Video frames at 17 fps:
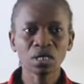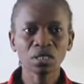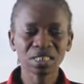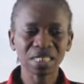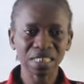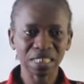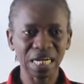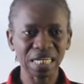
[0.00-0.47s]

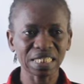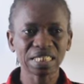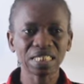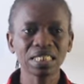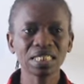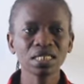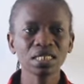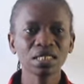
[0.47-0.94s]

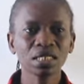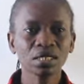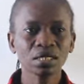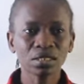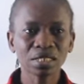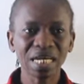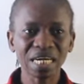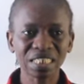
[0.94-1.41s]
c'est-à-dire,
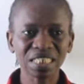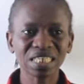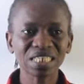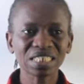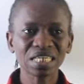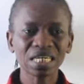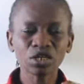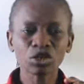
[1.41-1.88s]
that
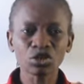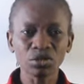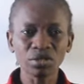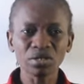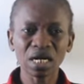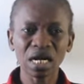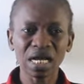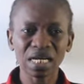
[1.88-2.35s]
is,
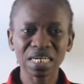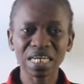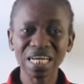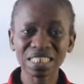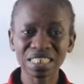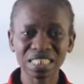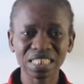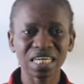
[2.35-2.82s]

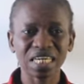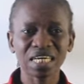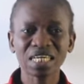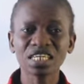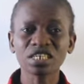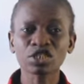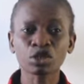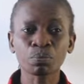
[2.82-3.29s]
that se
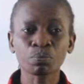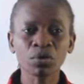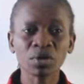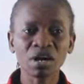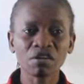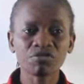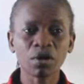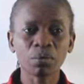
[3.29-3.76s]
is the
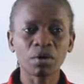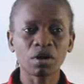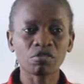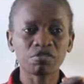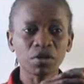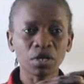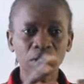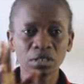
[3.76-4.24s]
plural form
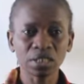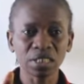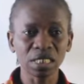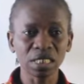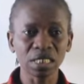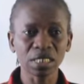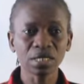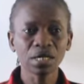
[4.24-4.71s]
of
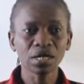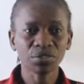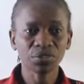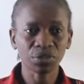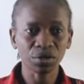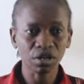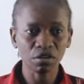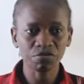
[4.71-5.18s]
the
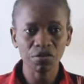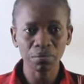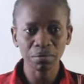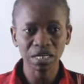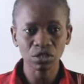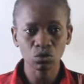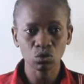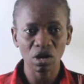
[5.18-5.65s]
3
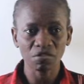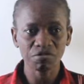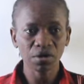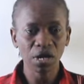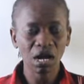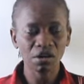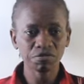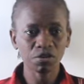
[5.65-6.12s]
forms that we
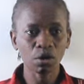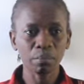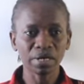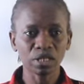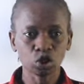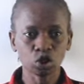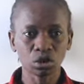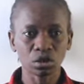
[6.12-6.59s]
have
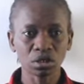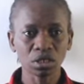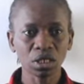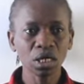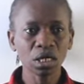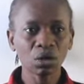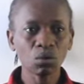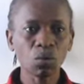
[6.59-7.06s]
aforementioned.
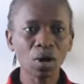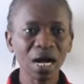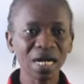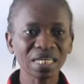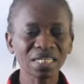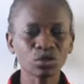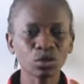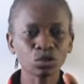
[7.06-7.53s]

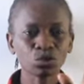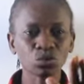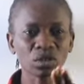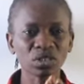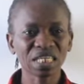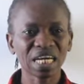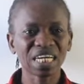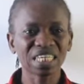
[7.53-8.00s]
Why those
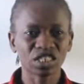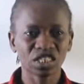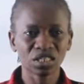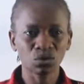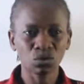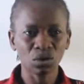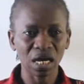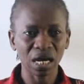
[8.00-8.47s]
ones are in
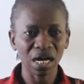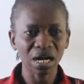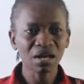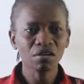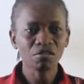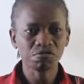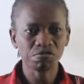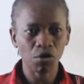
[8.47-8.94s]
singular
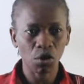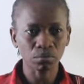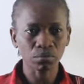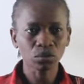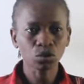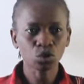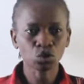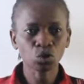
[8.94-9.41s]

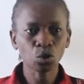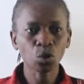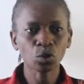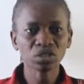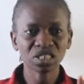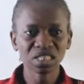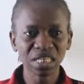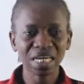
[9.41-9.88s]
form?
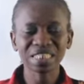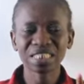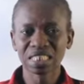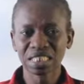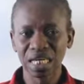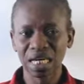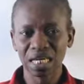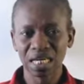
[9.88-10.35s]
So, set,
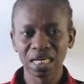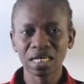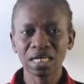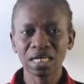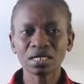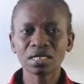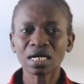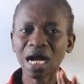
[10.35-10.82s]
se
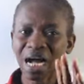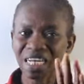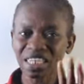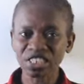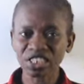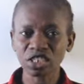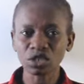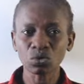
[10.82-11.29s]
are
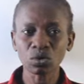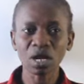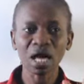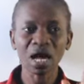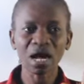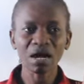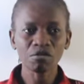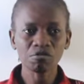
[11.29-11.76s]
in
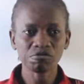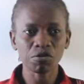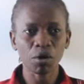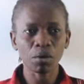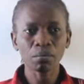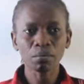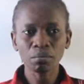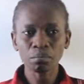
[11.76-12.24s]
singular
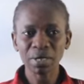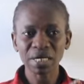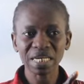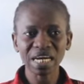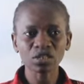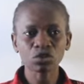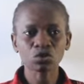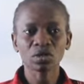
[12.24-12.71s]
form. But
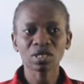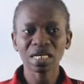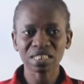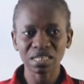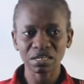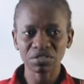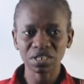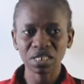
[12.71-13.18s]
that one,
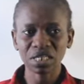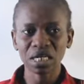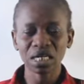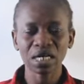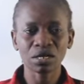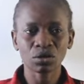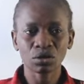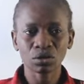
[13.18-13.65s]
as I've said
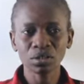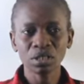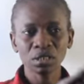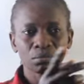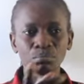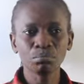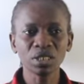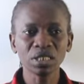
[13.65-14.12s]
earlier on,
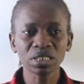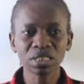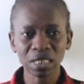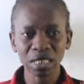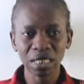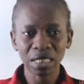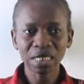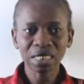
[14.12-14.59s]
means
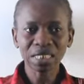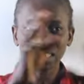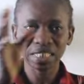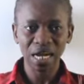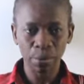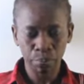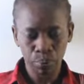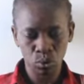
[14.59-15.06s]

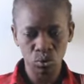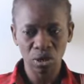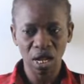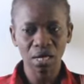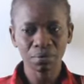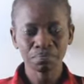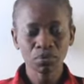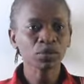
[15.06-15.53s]
they are
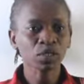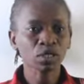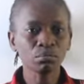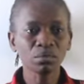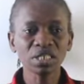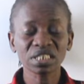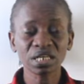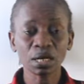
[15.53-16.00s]
plural.
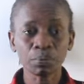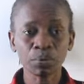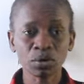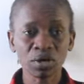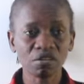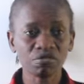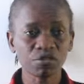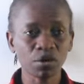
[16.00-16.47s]
Means the
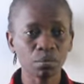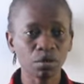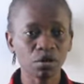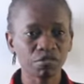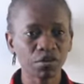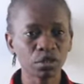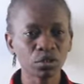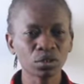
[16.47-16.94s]
plural form
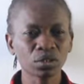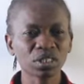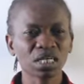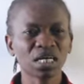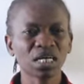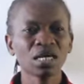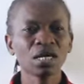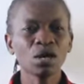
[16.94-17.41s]
of all those
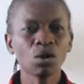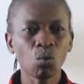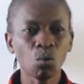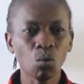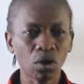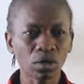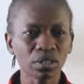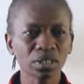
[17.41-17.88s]

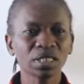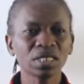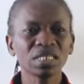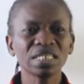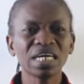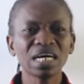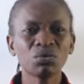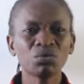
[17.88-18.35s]
one.
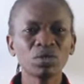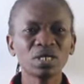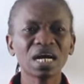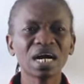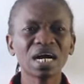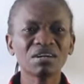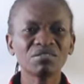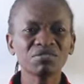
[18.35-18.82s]
Then we
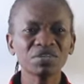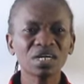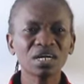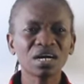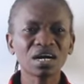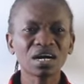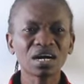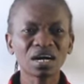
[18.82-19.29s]
have
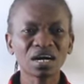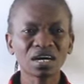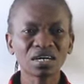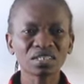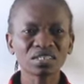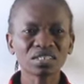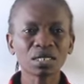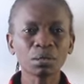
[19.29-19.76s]

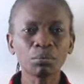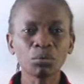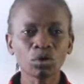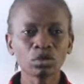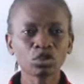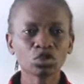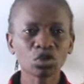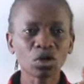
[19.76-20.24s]

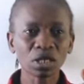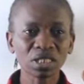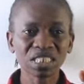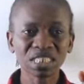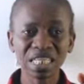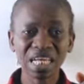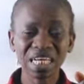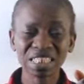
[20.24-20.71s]
so
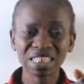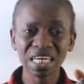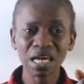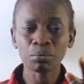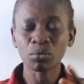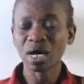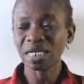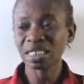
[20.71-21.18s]
that
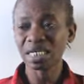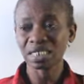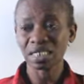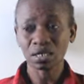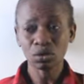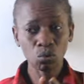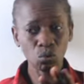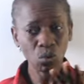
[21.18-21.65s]
same
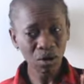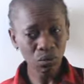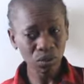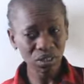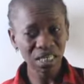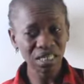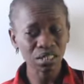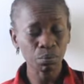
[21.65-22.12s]
one. Why
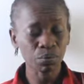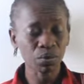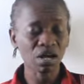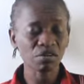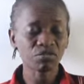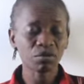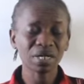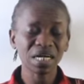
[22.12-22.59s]
we say the
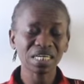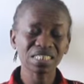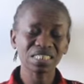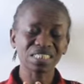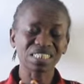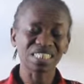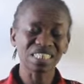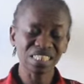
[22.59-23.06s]
plural form? That
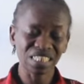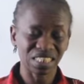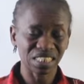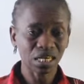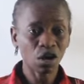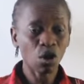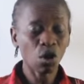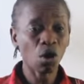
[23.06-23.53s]
is
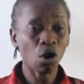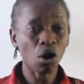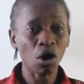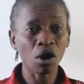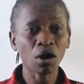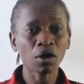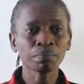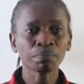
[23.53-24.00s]
this
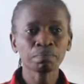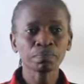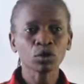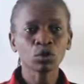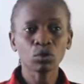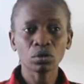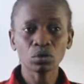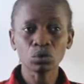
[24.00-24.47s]
or
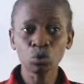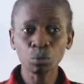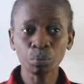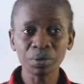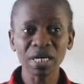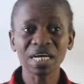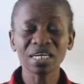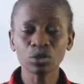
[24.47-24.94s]
ou
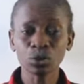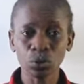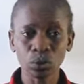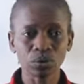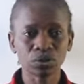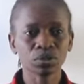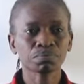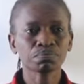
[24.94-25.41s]
bien
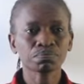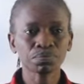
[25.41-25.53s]
those.